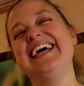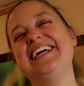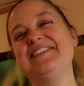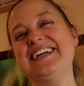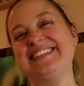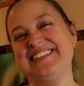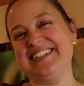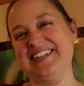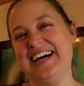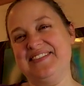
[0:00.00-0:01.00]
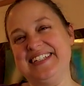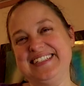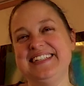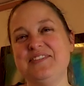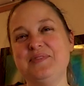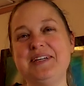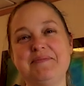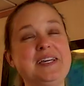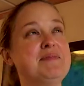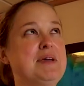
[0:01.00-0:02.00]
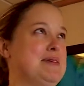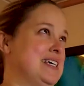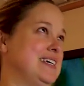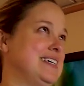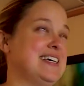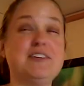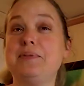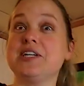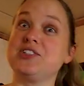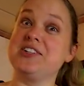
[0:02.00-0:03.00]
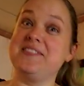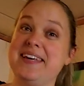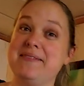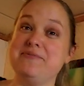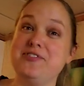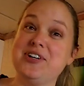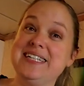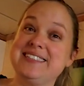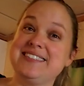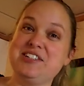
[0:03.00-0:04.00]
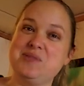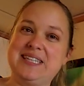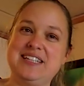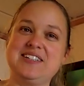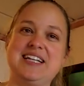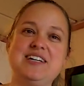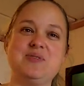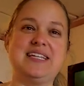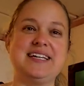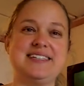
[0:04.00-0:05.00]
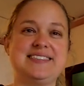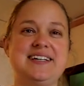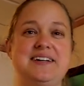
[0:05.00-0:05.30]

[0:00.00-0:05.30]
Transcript: Anyway, so there you have it. We can maybe get a picture of them for you to show you what they look like when they get set